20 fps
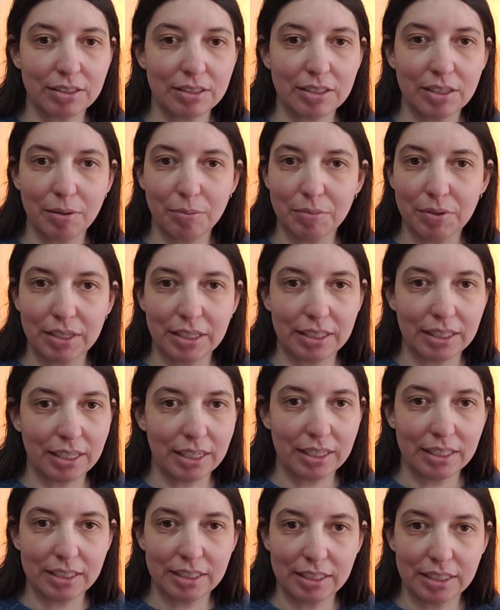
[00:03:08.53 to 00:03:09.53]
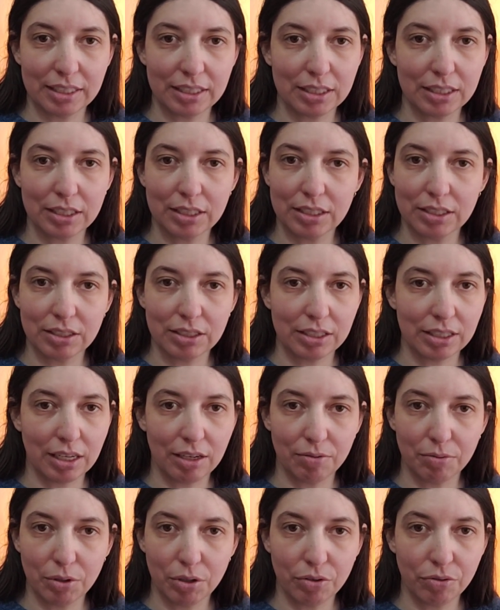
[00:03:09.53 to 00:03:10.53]
something like this
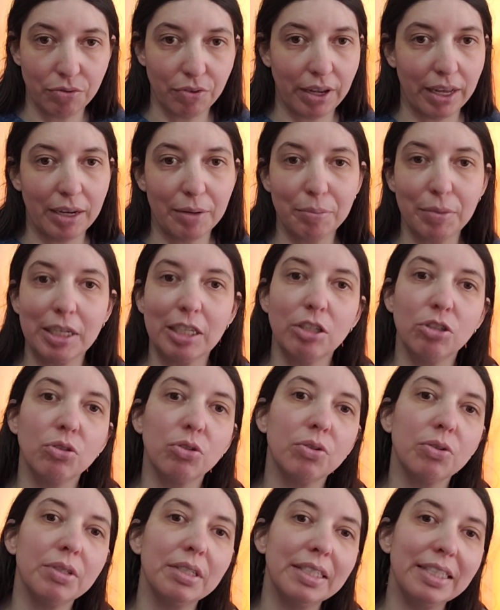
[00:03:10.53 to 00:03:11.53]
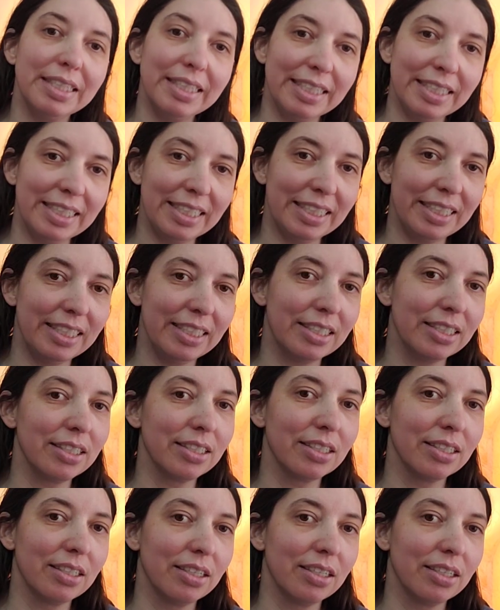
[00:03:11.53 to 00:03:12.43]
can work fine, but you don't need